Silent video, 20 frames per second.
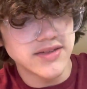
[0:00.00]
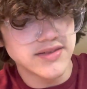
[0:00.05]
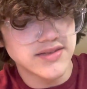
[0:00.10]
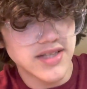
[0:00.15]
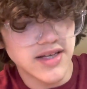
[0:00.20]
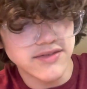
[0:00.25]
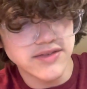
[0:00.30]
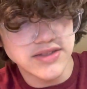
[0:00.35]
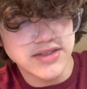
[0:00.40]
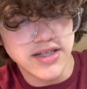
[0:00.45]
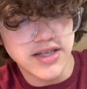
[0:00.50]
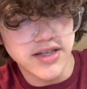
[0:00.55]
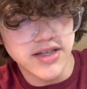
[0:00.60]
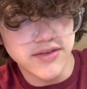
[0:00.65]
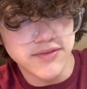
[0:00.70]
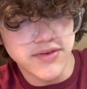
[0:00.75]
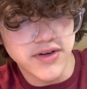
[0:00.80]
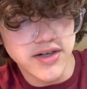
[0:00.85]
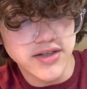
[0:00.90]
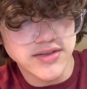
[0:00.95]

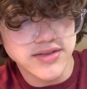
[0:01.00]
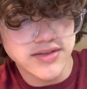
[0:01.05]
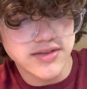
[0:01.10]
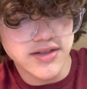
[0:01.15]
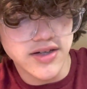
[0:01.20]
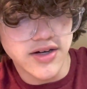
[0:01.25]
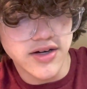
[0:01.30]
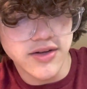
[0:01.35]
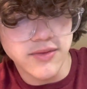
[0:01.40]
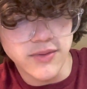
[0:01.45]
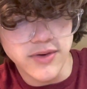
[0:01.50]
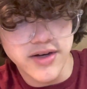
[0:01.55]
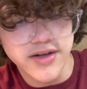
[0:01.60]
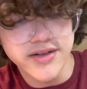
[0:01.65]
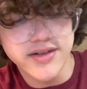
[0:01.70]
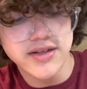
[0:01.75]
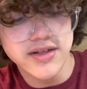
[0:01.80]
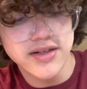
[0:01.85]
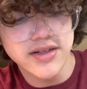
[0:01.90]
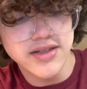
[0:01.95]
17, verse
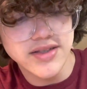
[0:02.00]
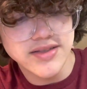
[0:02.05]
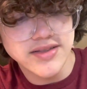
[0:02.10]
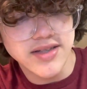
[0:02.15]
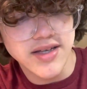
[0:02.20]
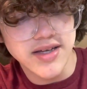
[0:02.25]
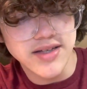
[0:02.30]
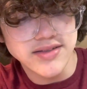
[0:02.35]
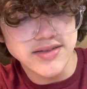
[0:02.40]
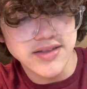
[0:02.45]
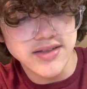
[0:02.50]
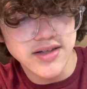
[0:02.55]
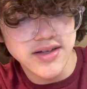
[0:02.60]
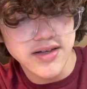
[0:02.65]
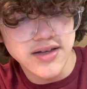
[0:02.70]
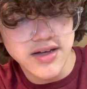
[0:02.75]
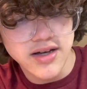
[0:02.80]
31, it says,